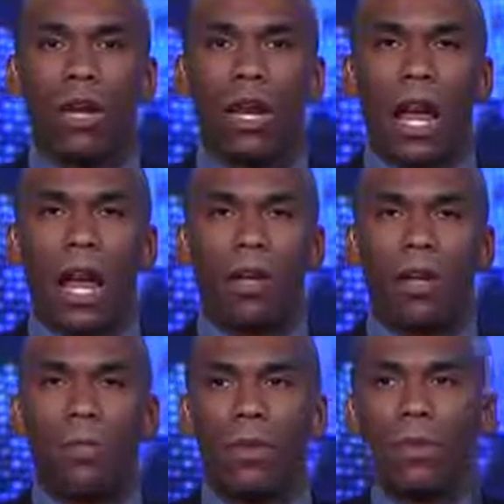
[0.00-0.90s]
and how
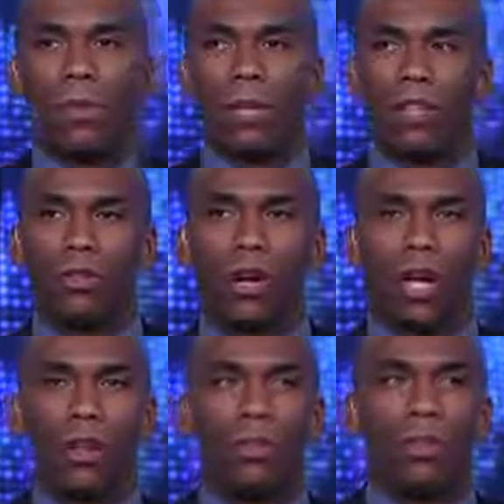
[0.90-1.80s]
they manipulate you,
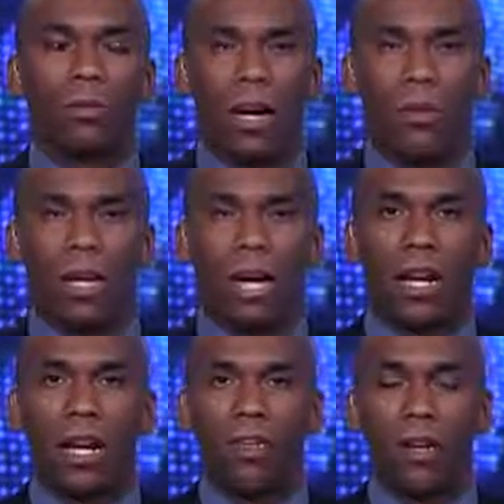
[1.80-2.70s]
how they put the
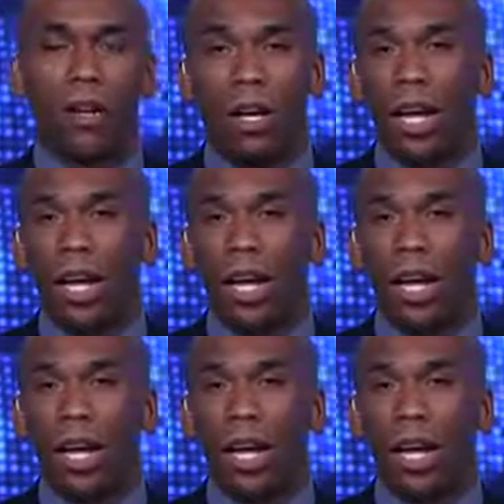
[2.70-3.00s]
propaganda out there.